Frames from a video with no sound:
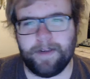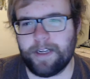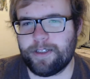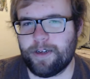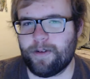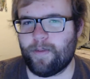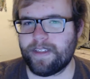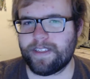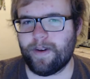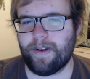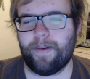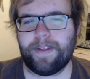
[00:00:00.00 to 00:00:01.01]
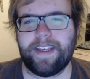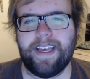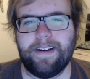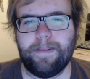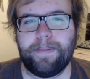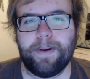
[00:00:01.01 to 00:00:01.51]
I'm not sure what's going on with
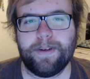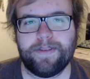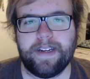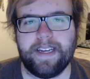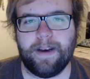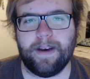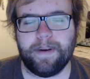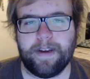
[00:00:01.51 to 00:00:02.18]
Canada Post right now,